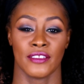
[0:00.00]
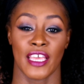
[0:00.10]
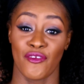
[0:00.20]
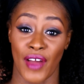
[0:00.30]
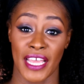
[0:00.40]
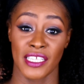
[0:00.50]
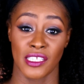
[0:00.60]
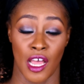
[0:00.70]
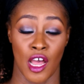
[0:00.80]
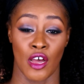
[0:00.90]
advice
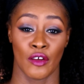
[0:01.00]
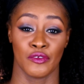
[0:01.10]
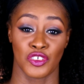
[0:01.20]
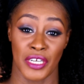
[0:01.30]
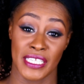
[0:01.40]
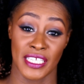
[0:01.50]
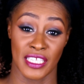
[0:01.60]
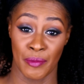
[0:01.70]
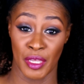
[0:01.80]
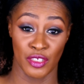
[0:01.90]
of Tracy
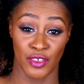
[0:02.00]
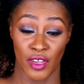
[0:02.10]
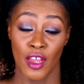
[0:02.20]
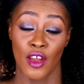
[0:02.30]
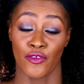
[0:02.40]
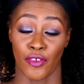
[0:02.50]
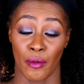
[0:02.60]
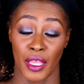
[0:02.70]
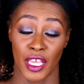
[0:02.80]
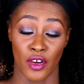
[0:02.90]
Simmons from
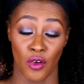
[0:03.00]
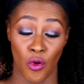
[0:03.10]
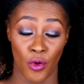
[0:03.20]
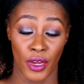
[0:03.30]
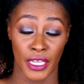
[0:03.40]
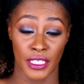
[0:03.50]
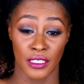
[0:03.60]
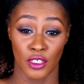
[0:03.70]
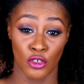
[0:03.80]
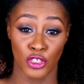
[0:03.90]
here on
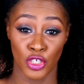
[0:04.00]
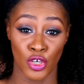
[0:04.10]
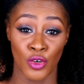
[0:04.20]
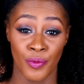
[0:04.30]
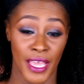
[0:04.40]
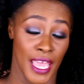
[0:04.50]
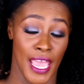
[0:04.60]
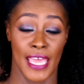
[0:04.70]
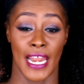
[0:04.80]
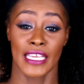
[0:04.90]
YouTube,
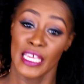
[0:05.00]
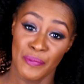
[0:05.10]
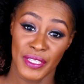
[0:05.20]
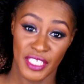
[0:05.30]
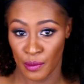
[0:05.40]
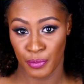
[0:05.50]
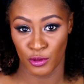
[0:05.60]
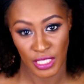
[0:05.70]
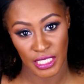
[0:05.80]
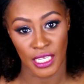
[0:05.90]
and I keep it simple,
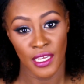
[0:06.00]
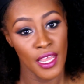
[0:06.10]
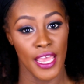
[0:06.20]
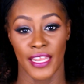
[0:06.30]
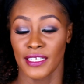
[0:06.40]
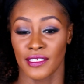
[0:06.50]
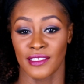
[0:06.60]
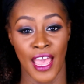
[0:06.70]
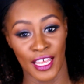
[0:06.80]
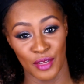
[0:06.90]
sister. And that's
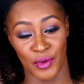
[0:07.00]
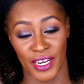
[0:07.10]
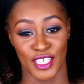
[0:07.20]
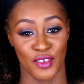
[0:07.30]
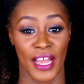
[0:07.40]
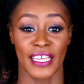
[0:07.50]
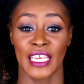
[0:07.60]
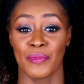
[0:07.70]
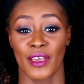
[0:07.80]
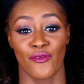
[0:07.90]
exactly what I do. I
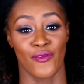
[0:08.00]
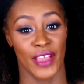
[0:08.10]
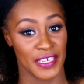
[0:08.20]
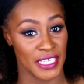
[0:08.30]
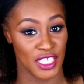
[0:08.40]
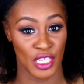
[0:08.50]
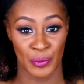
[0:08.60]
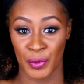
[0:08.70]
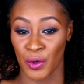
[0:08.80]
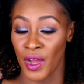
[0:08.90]
keep it very
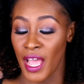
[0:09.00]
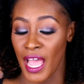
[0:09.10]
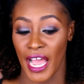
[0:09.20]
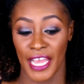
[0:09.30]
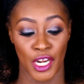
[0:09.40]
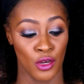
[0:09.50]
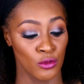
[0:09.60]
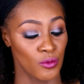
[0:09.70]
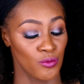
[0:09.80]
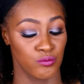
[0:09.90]
simple.
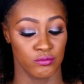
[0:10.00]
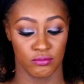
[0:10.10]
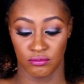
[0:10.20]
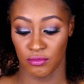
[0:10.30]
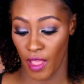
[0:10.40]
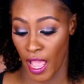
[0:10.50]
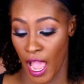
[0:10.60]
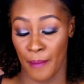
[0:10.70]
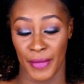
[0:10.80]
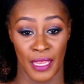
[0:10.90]

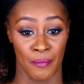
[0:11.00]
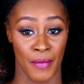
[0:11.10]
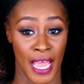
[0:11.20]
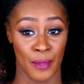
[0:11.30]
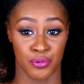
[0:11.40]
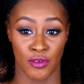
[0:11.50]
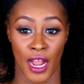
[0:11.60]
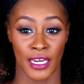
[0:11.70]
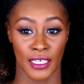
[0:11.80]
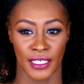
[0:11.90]
My
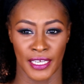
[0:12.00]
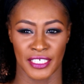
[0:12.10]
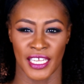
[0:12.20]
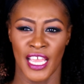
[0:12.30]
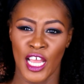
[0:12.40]
product collection.